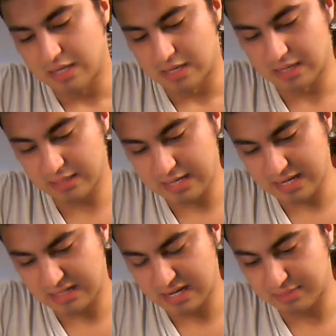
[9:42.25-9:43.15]
and
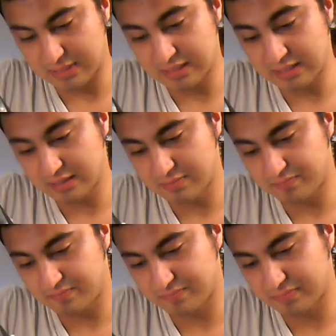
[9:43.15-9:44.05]
that type of thing.
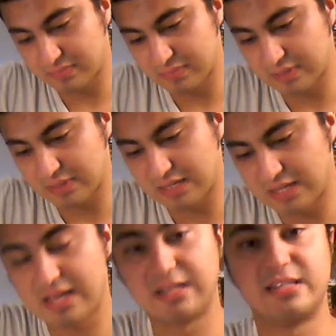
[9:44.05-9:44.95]

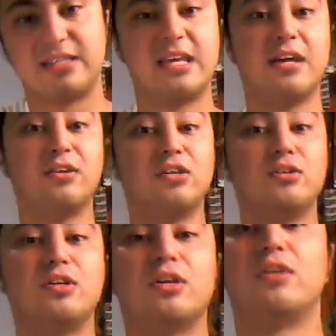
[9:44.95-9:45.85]
And there
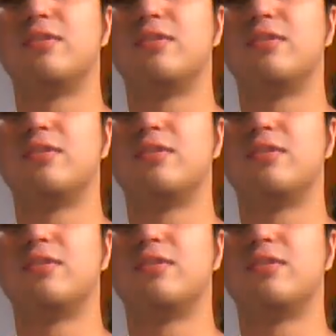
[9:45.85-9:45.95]
you go.